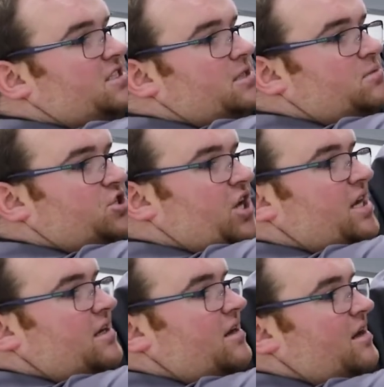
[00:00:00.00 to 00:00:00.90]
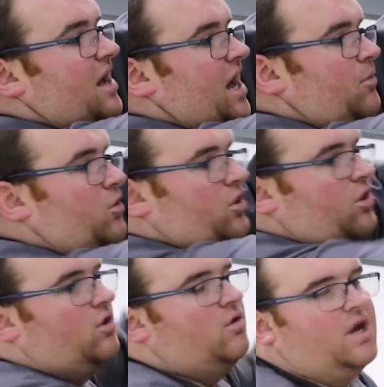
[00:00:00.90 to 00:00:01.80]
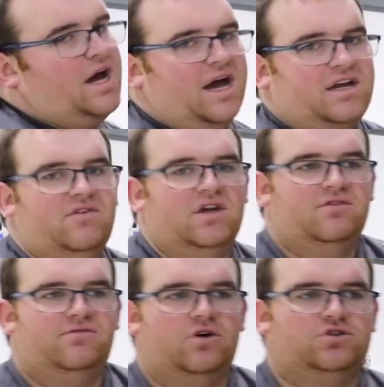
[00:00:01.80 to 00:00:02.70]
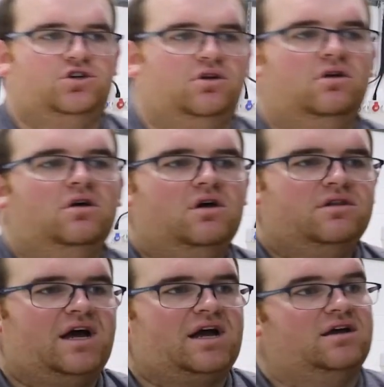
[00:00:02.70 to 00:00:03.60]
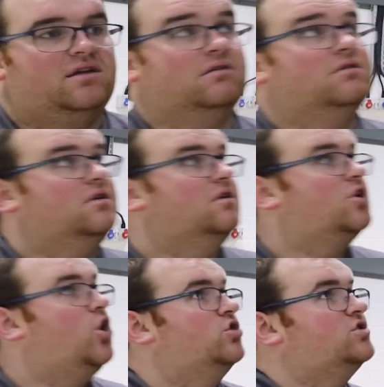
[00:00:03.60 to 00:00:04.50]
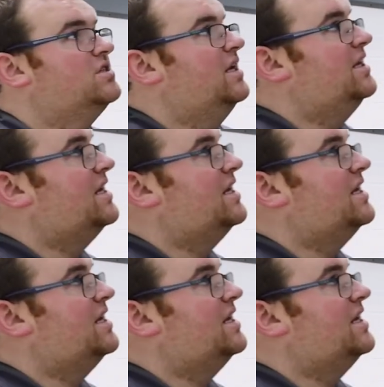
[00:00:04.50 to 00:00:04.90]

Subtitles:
in the machine and we're not going to activate the function that can cause us any